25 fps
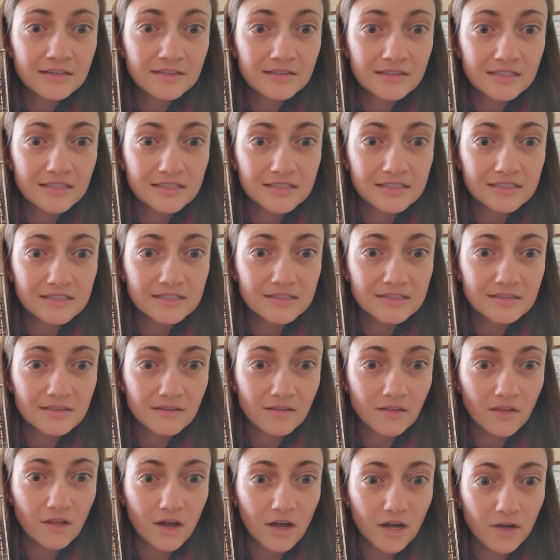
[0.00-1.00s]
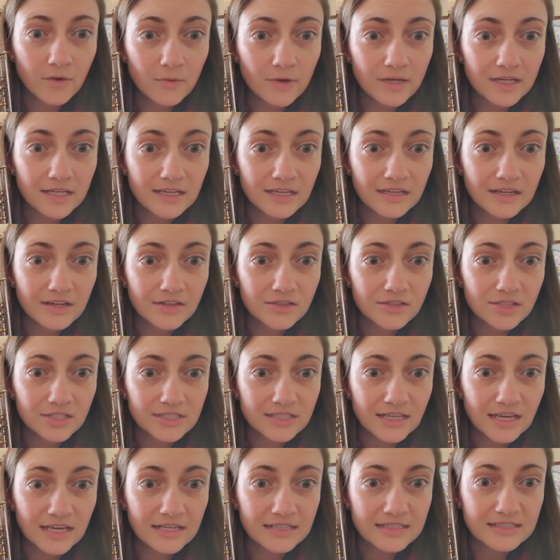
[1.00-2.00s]
this long one here
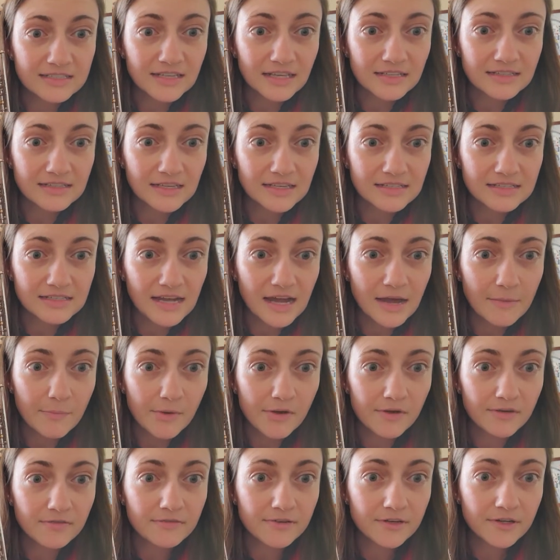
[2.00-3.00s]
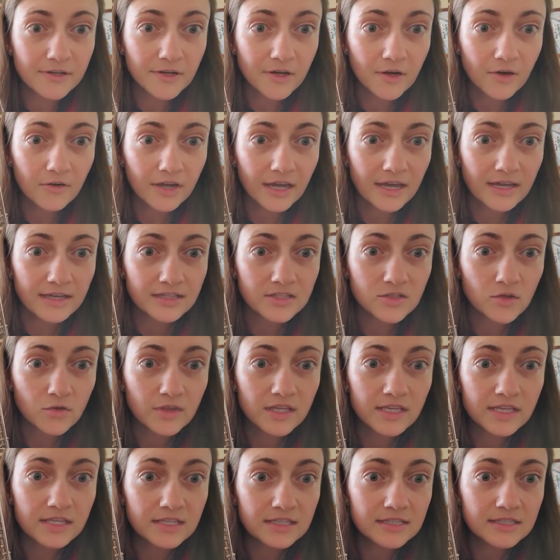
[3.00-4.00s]
just kind of sets on top of. Okay, so
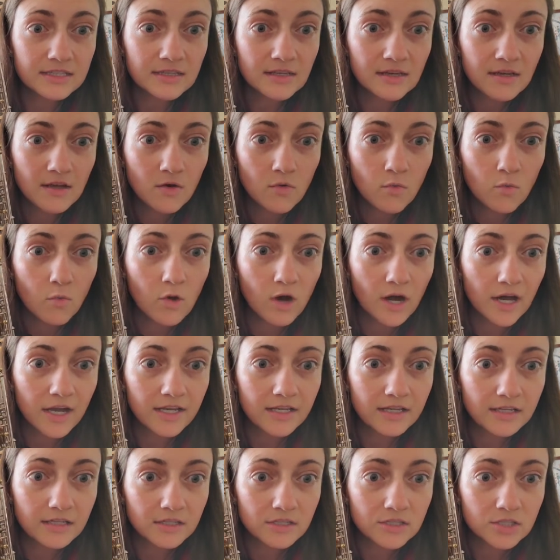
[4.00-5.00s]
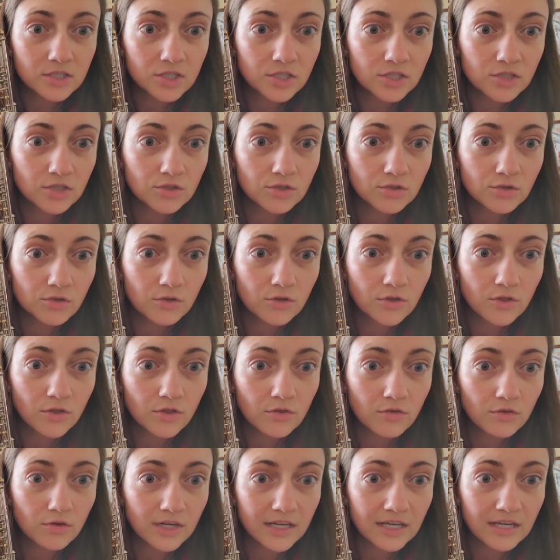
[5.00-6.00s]
these one, two,
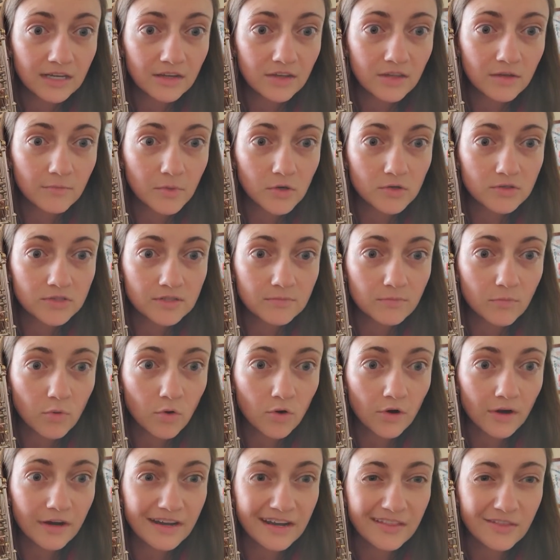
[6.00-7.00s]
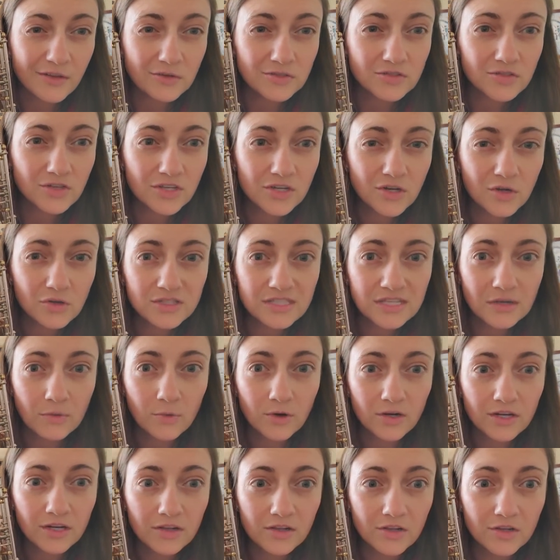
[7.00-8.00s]
three are the most important, and those are the notes that
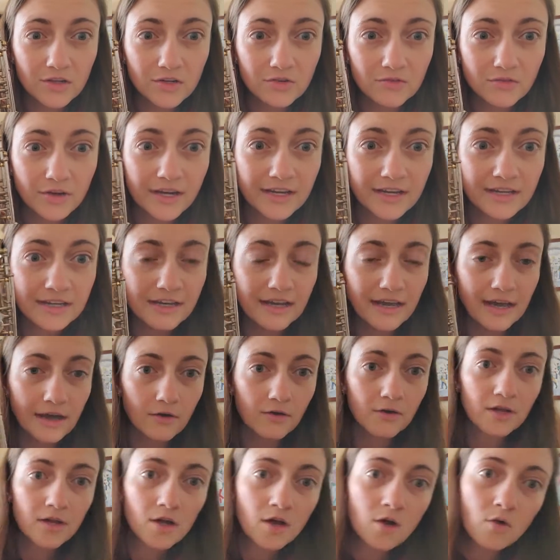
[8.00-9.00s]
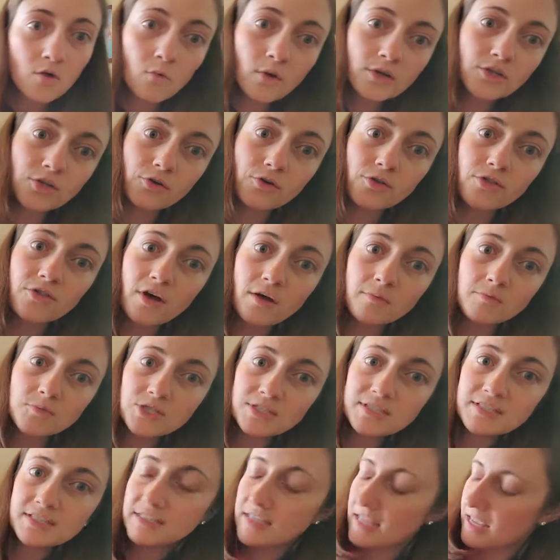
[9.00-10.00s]
we're gonna learn right now. When your thumb
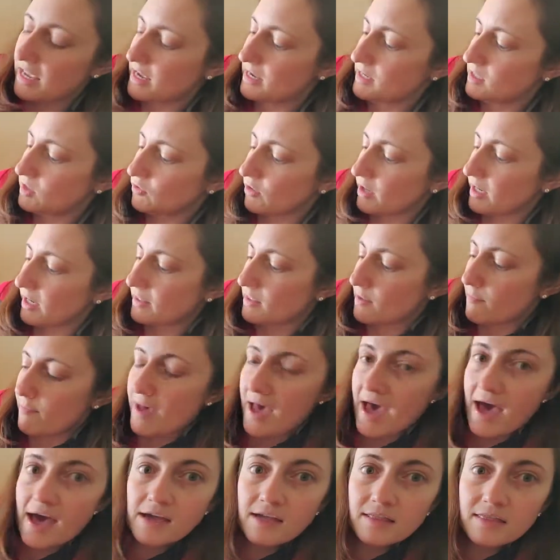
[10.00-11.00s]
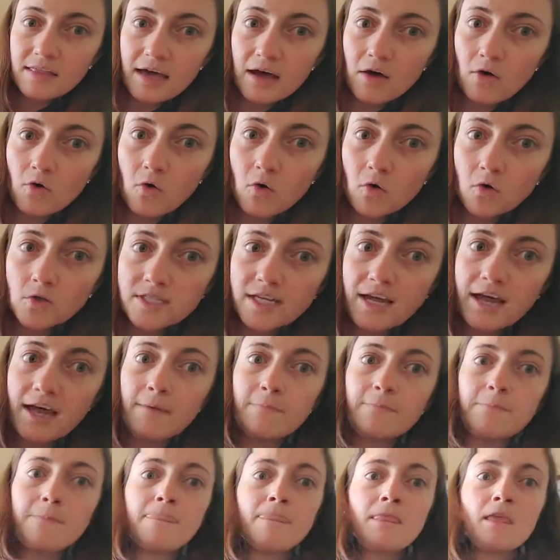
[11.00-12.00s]
just stays right on the back that whole time,